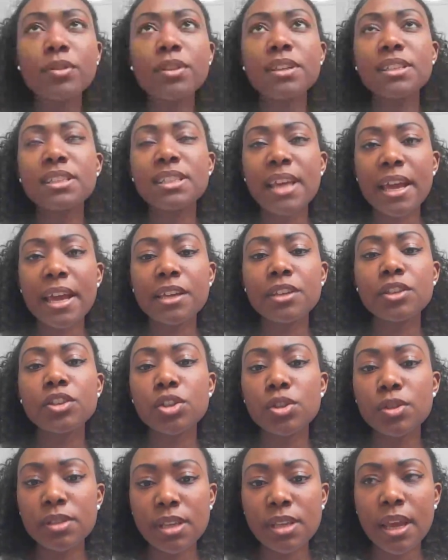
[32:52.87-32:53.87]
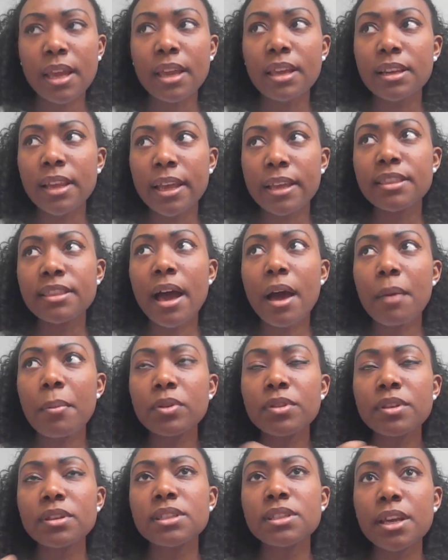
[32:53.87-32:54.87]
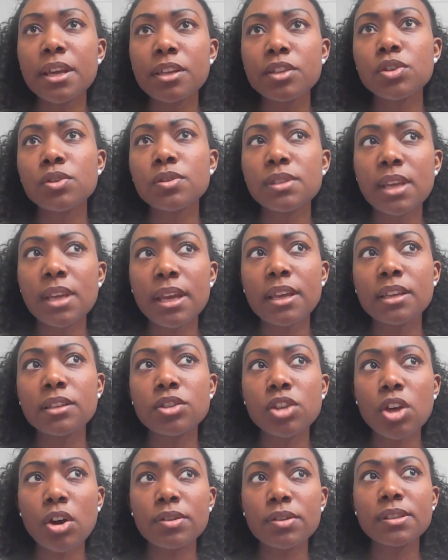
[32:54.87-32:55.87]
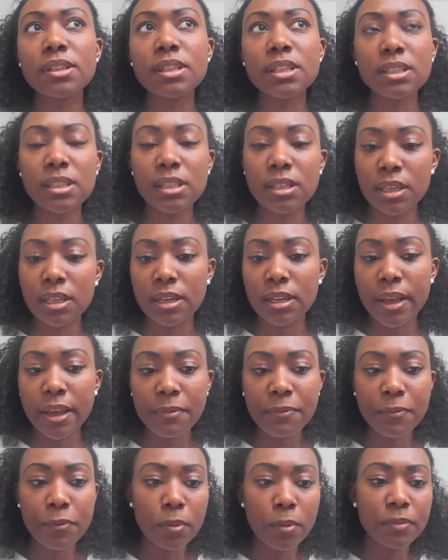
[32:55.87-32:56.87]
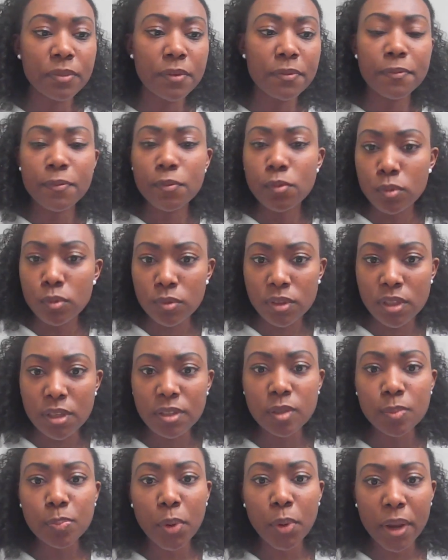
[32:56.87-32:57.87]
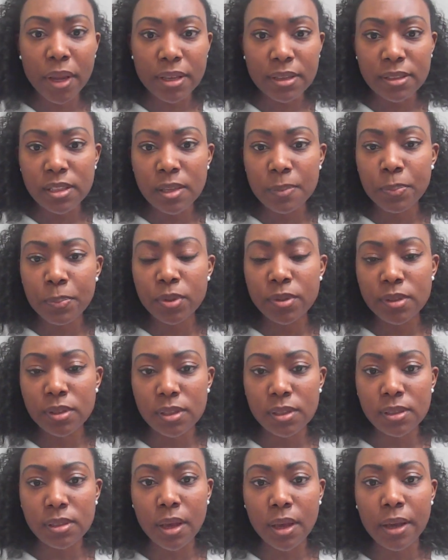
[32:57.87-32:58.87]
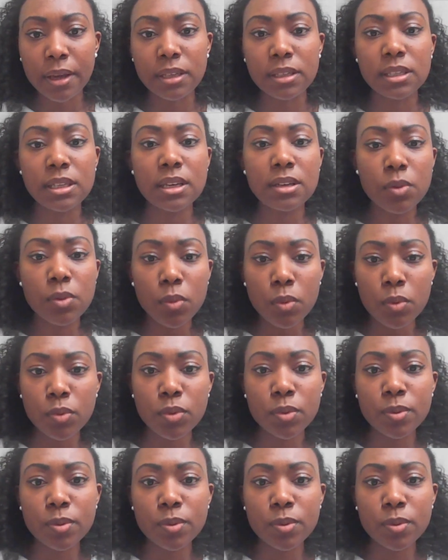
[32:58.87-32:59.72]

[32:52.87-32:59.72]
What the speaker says: the day-to-day, how about the day-to-day toxicity, like from the food, the sprays, the pesticides, and all?